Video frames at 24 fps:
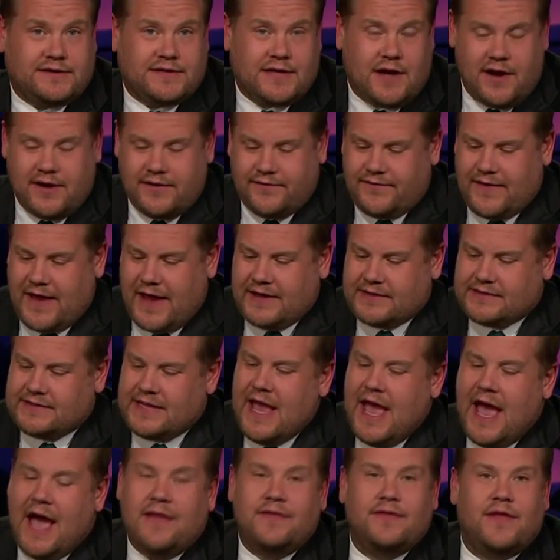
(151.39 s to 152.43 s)
Well,
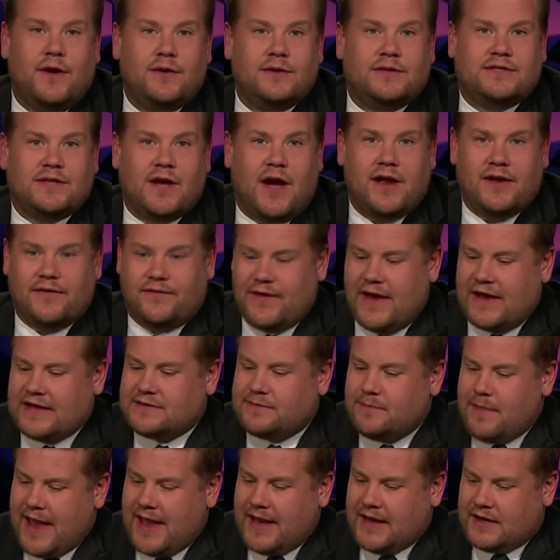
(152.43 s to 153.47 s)
if you're thinking of
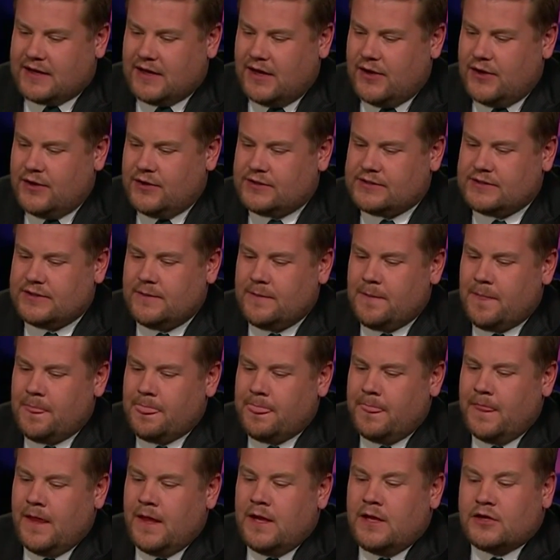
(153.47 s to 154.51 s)
hearing that there are free
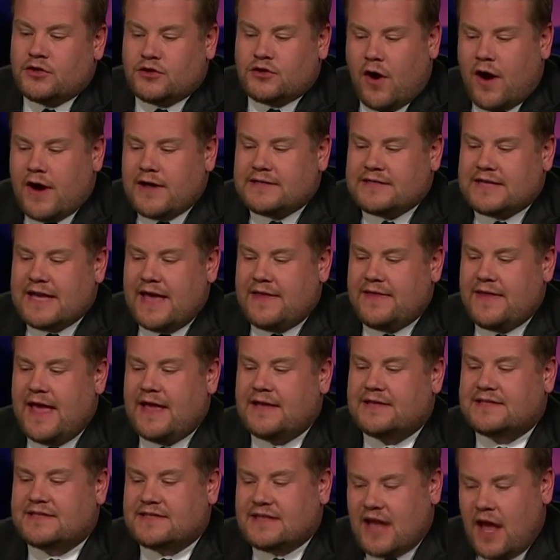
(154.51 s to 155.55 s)
donuts in the kitchen, you should
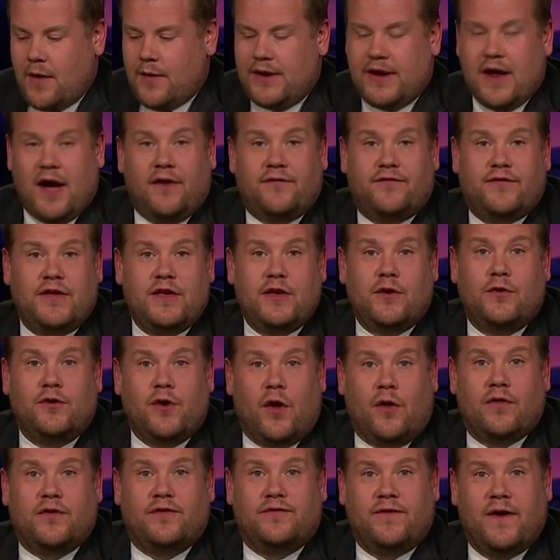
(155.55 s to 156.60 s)
know that there are side
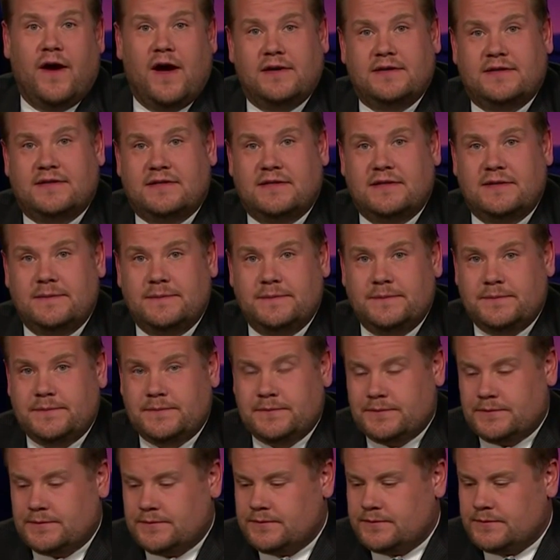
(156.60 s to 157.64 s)
effects, and those side
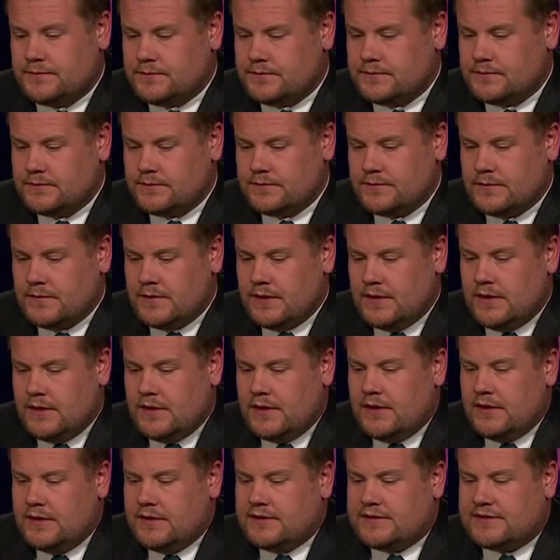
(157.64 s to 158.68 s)
effects may include
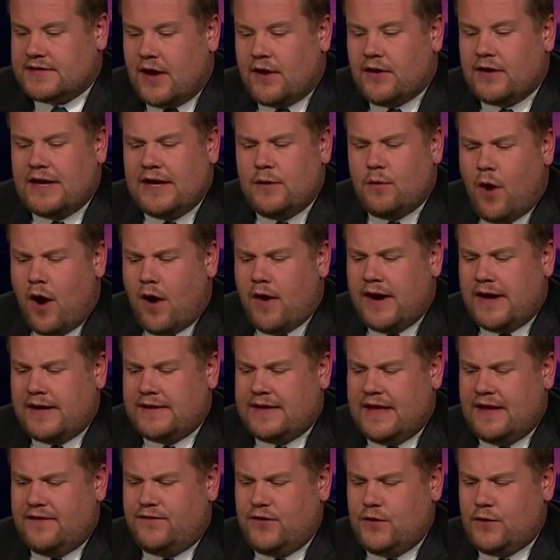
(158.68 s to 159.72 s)
trying
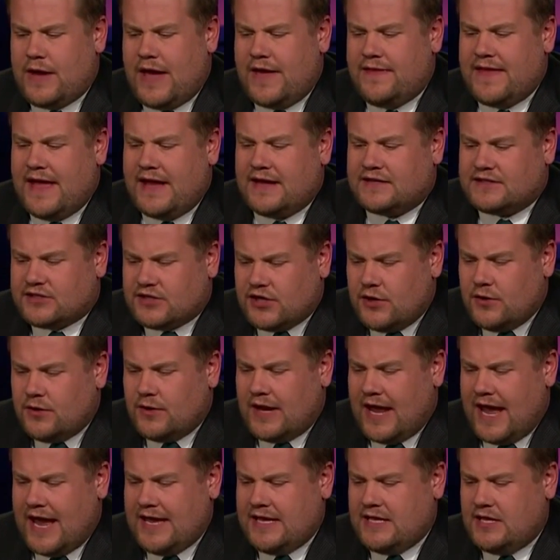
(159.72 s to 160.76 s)
to get there slow
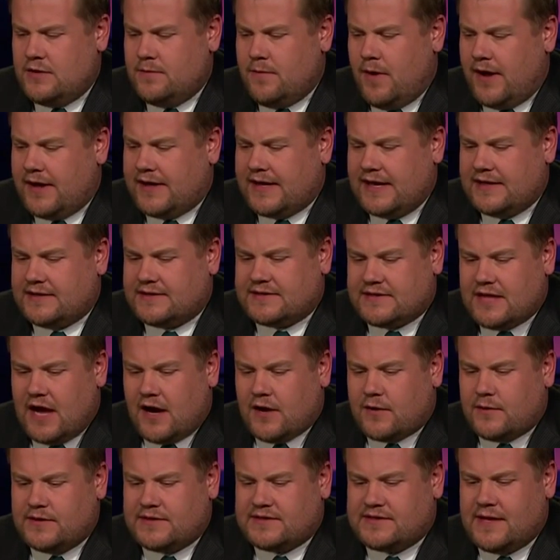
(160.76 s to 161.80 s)
enough that you're not the
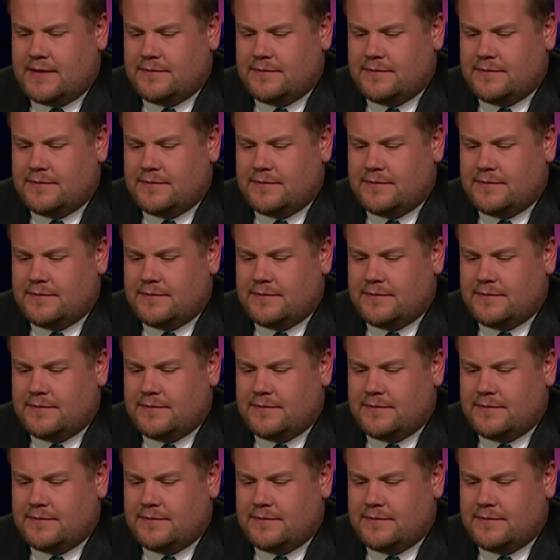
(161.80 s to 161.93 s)
first.